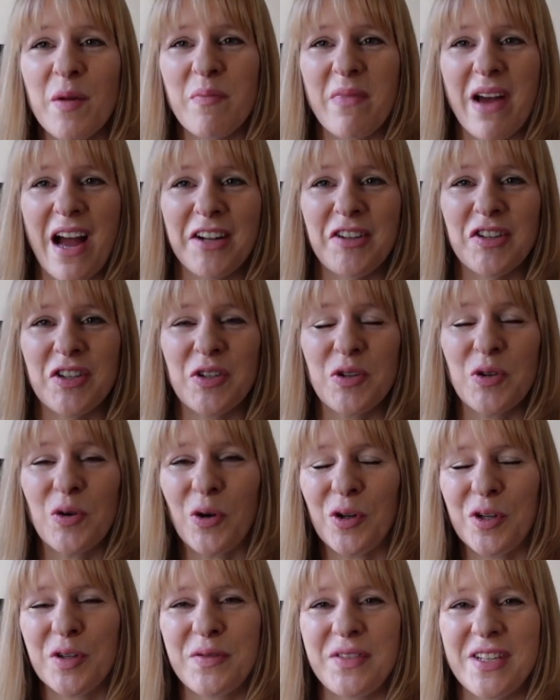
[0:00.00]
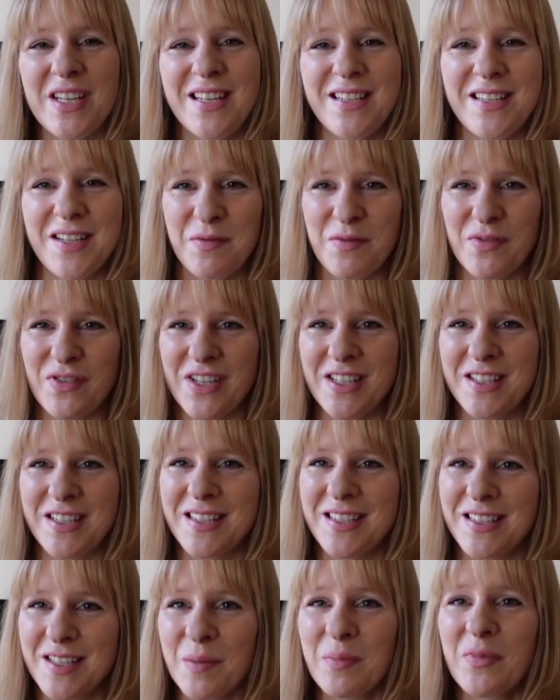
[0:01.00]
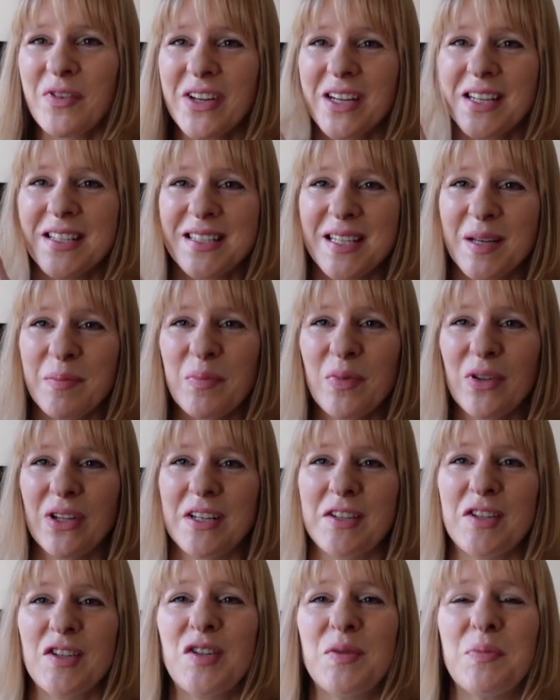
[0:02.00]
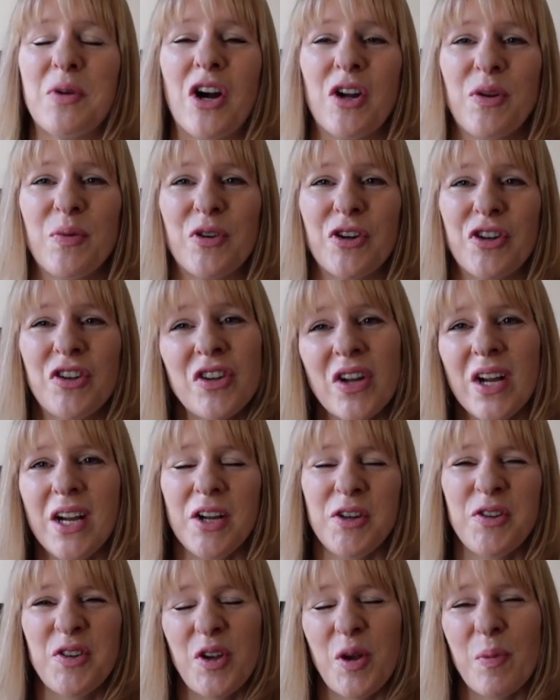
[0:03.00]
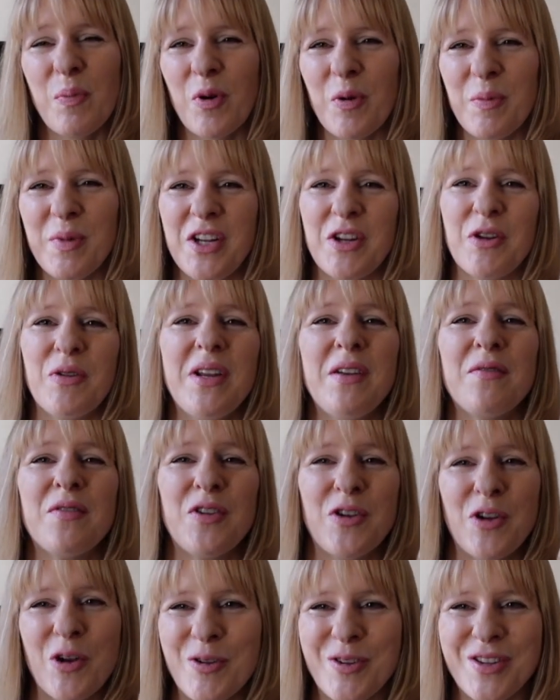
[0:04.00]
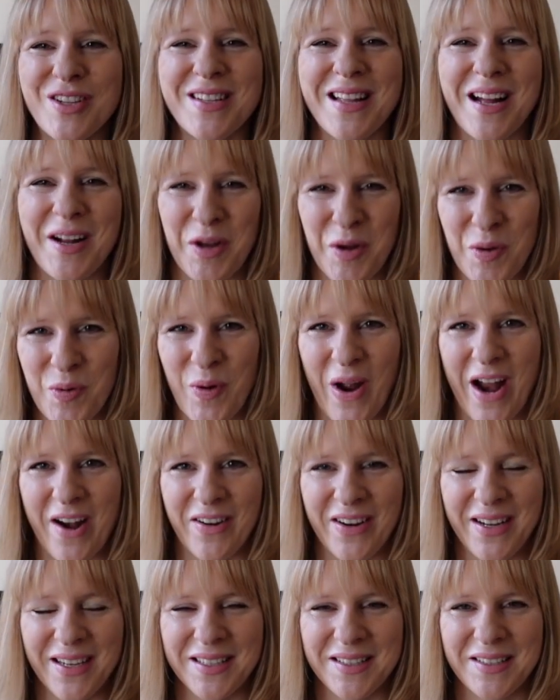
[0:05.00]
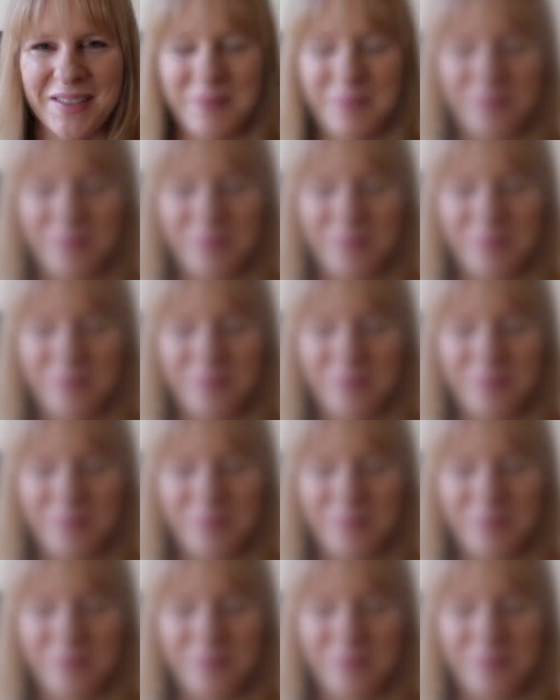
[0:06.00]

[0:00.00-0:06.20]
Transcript: imagine all of this in, for instance, something as simple as a smartwatch, so you probably don't even notice that you're wearing it.